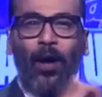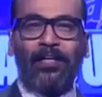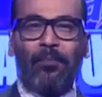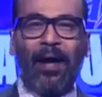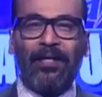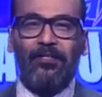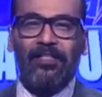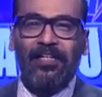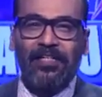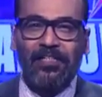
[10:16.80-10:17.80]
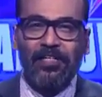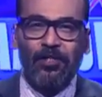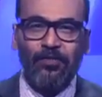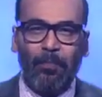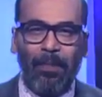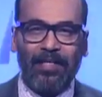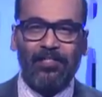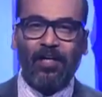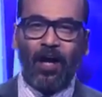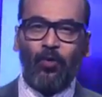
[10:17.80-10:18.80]
Welcome back to the sixth season of the
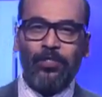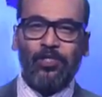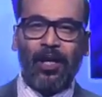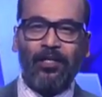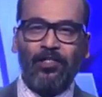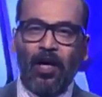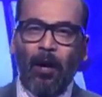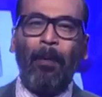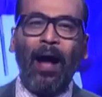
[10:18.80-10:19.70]
Max Star Quiz Challenge,